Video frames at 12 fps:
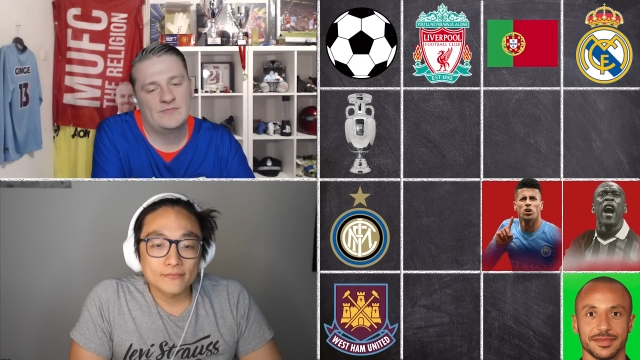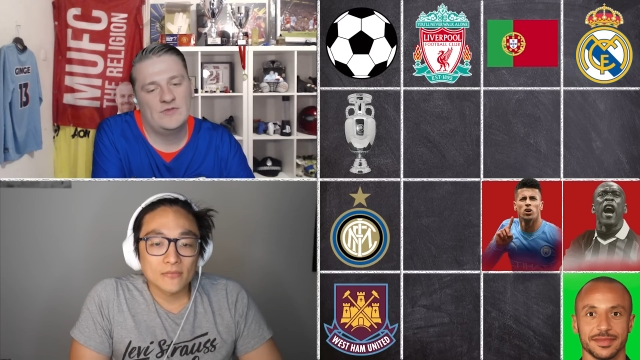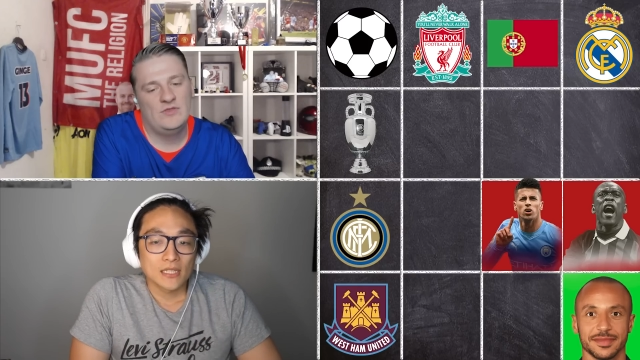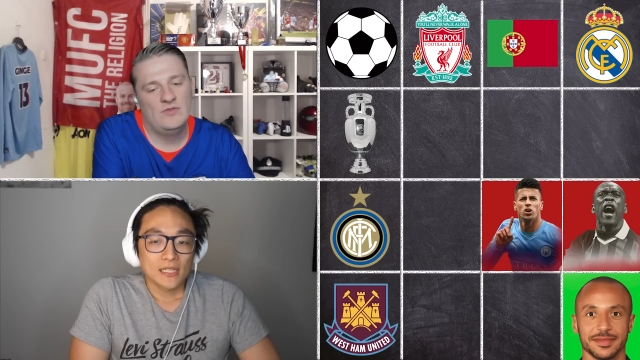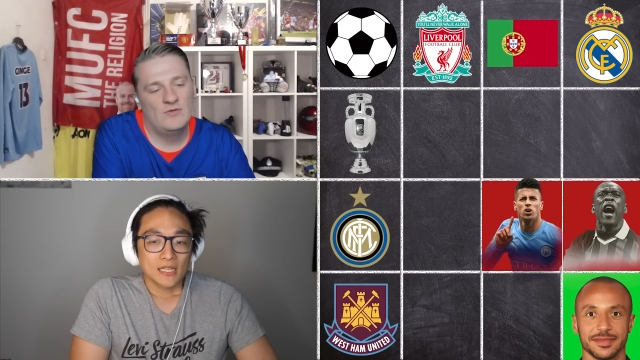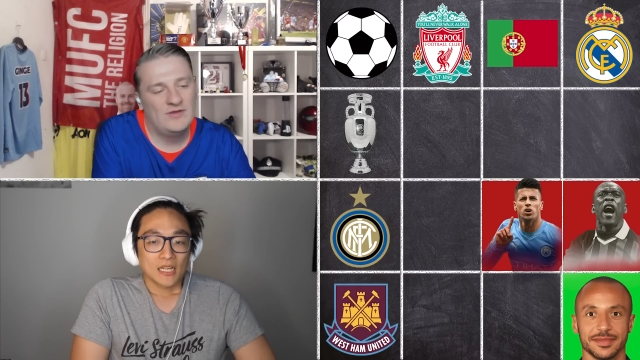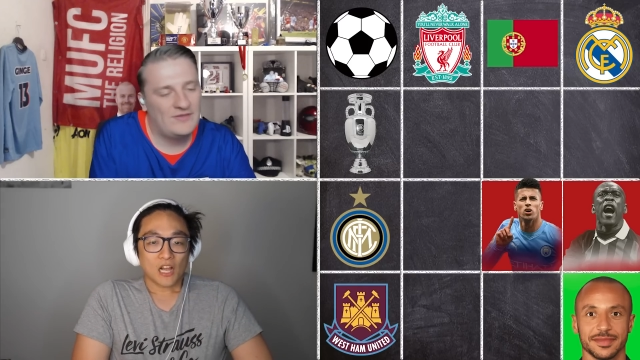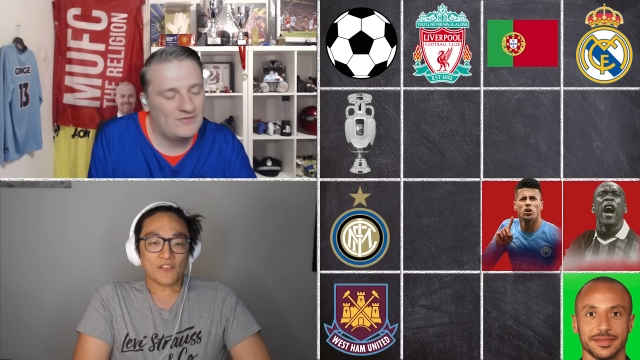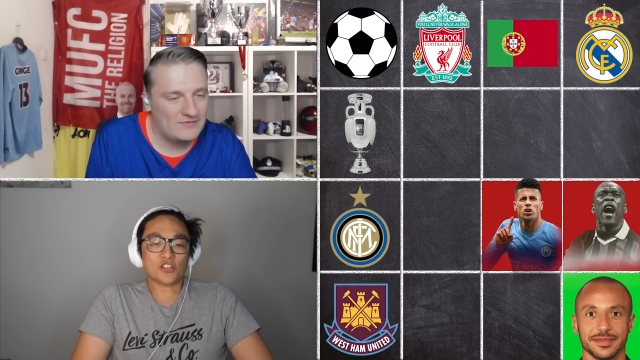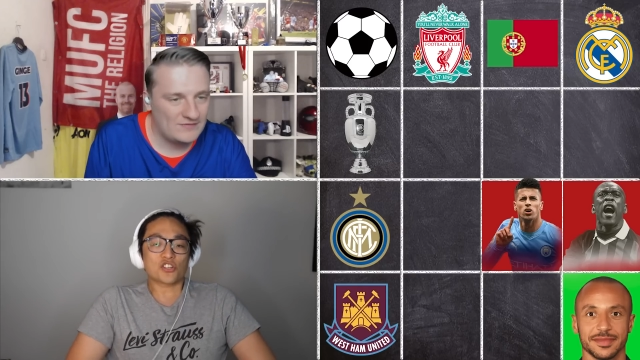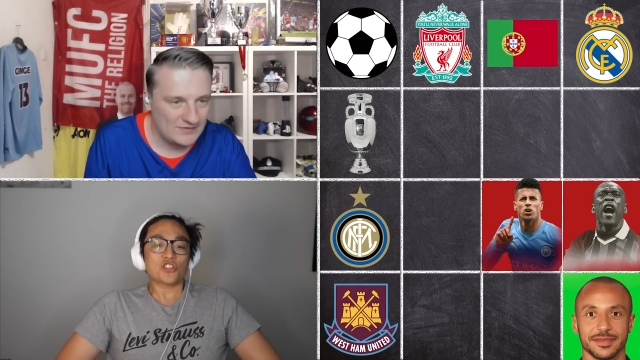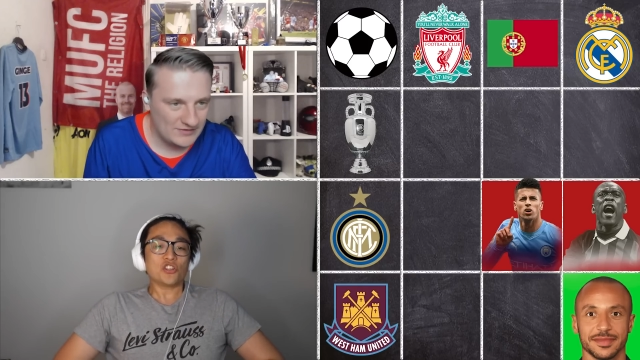Speaker 1: Nice. I
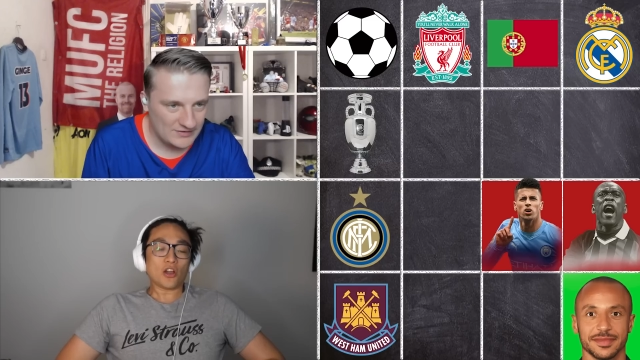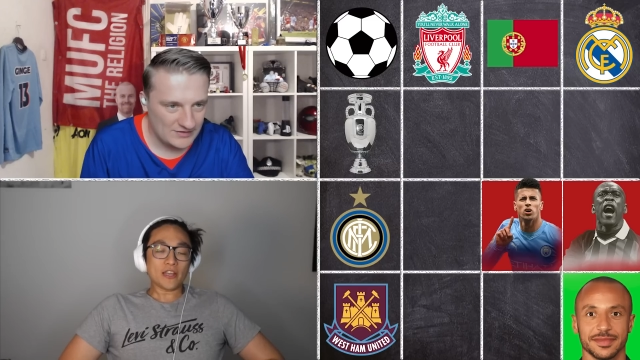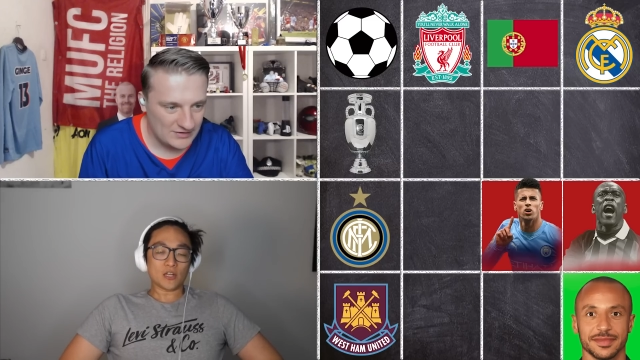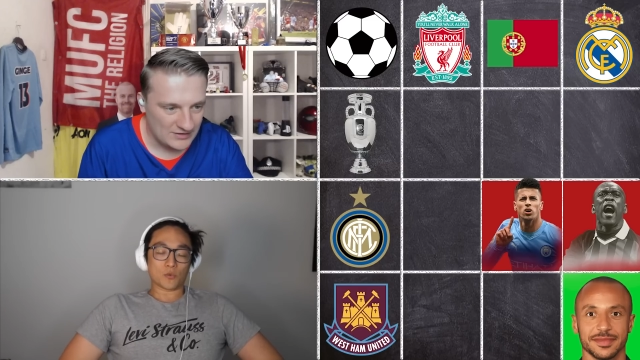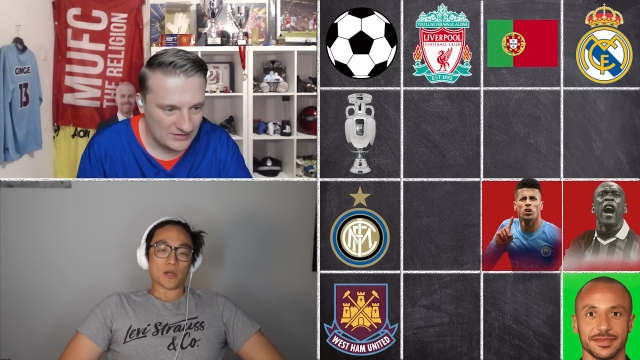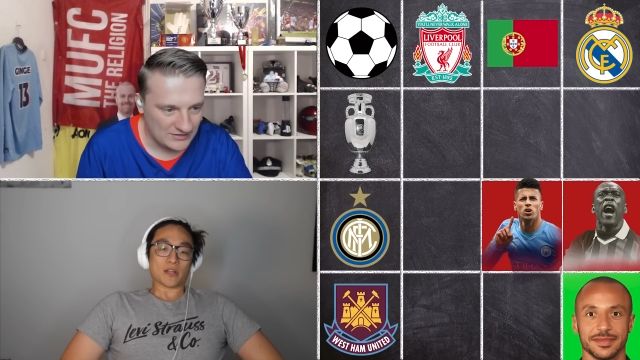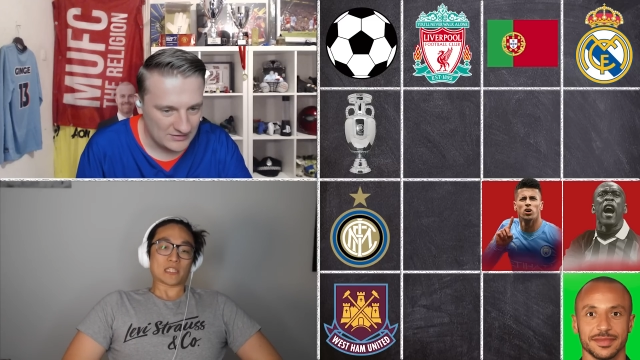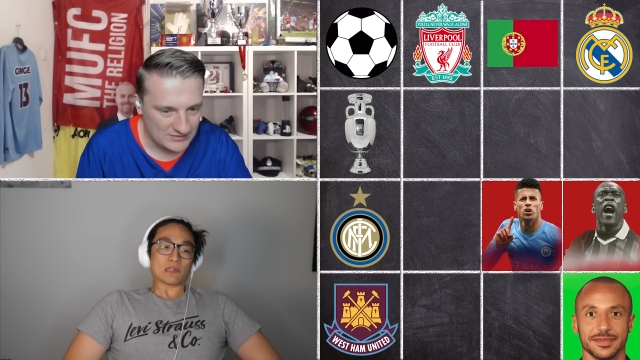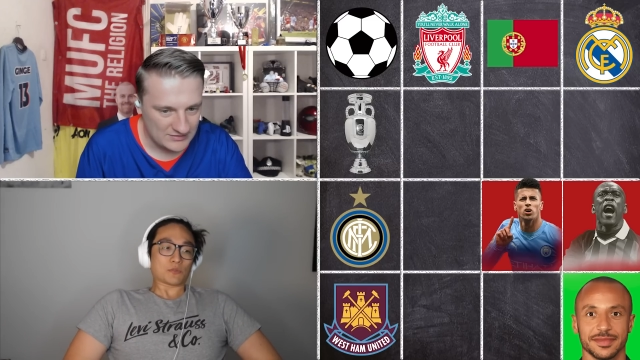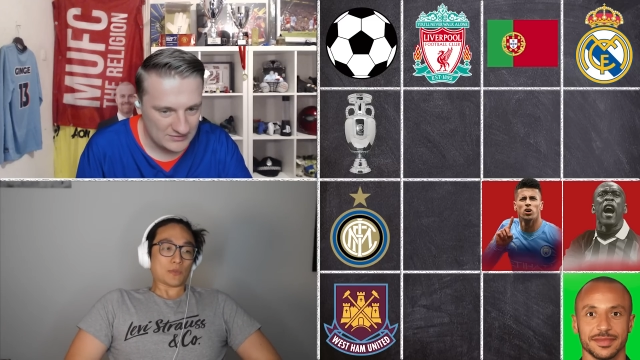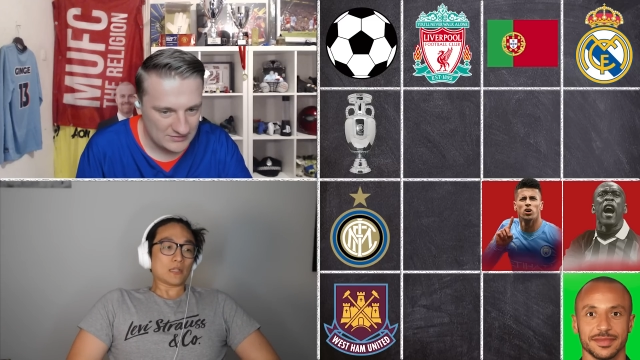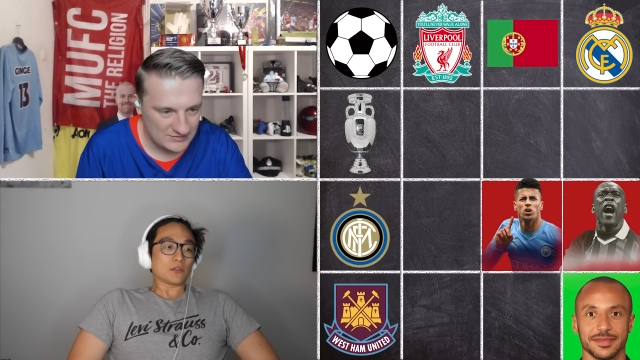think Schneider works there
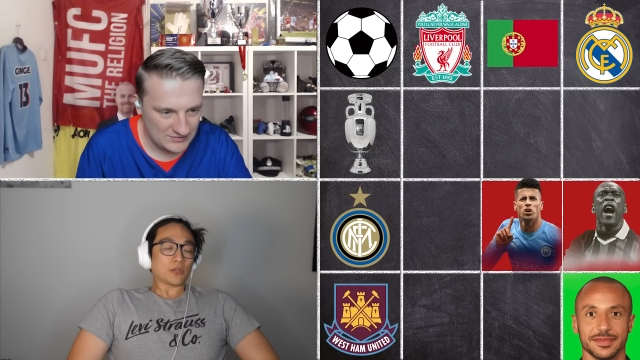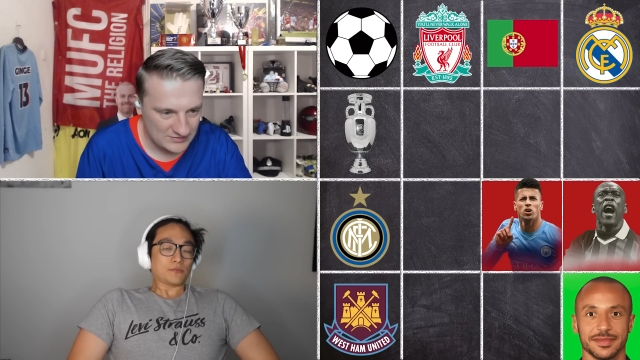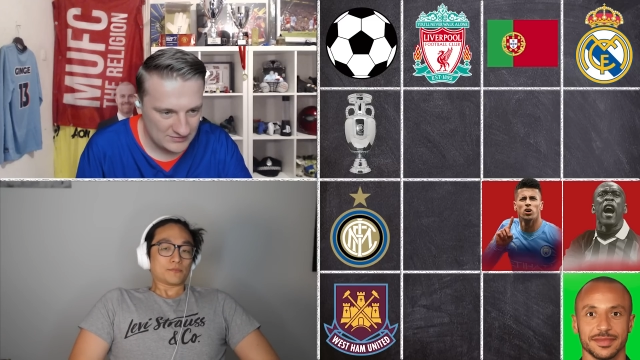as well, no?